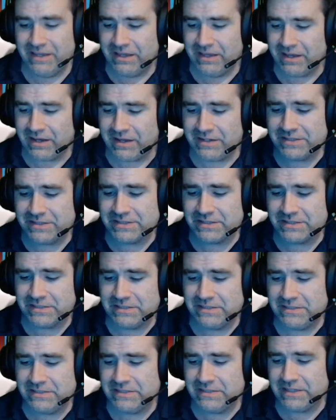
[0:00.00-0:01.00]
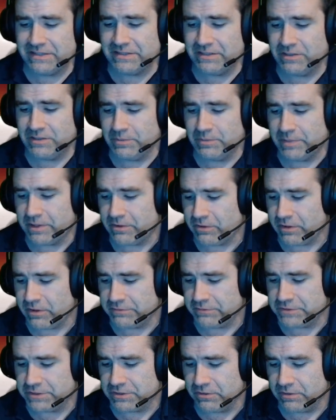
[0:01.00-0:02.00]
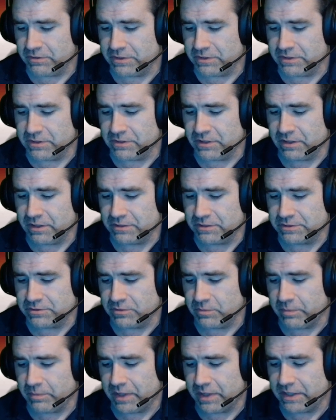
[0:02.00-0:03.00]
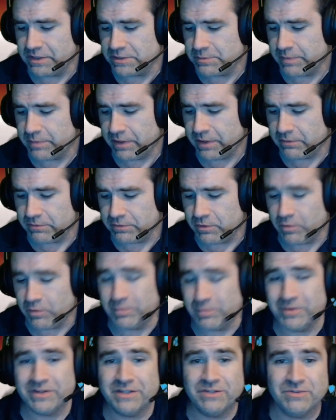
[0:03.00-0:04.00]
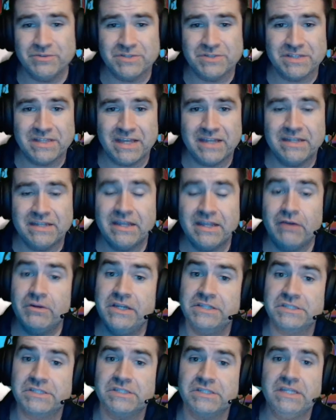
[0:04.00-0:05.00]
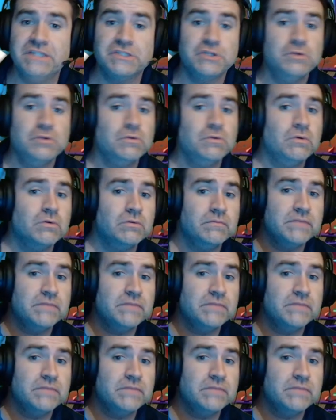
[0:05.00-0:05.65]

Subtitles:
Honestly, I think you're better off just going to the dollar store, buying a Spiral Notebook, and using that. Now, it's cool.